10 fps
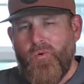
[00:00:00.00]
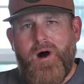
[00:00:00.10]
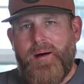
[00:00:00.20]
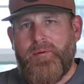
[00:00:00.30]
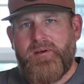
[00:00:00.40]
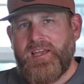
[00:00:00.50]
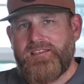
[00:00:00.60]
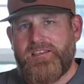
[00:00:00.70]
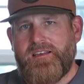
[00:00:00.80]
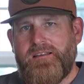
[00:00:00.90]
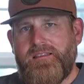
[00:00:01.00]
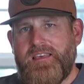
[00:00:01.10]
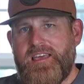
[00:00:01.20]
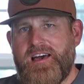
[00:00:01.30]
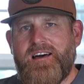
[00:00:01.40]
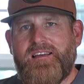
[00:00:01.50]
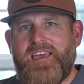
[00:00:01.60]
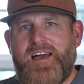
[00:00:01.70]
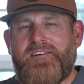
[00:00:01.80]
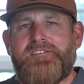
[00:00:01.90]
whop them against the
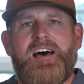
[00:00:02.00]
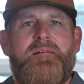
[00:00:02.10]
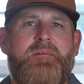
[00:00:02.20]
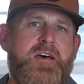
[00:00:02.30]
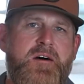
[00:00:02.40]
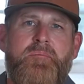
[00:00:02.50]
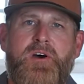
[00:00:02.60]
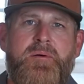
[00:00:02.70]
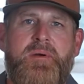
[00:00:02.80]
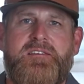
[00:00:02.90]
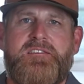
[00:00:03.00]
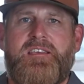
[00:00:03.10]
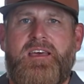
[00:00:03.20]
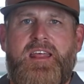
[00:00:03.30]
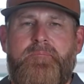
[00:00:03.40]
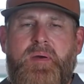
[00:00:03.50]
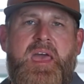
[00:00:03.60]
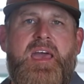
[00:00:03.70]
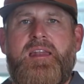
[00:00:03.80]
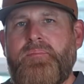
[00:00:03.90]
countertop, put them in a
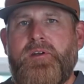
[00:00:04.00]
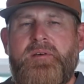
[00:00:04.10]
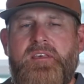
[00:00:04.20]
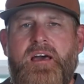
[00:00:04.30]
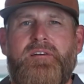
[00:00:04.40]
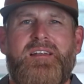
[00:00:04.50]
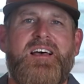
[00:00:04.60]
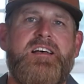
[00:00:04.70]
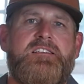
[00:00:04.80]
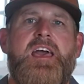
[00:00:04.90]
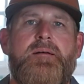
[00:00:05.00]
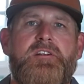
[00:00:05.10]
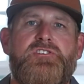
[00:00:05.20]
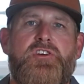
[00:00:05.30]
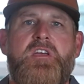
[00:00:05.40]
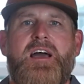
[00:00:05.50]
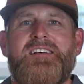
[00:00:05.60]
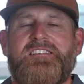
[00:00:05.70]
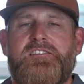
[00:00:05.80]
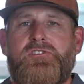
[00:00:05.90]
pan and put them in the oven. Today I'm going to show you
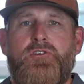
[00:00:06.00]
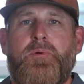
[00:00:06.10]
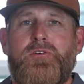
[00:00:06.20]
guys a super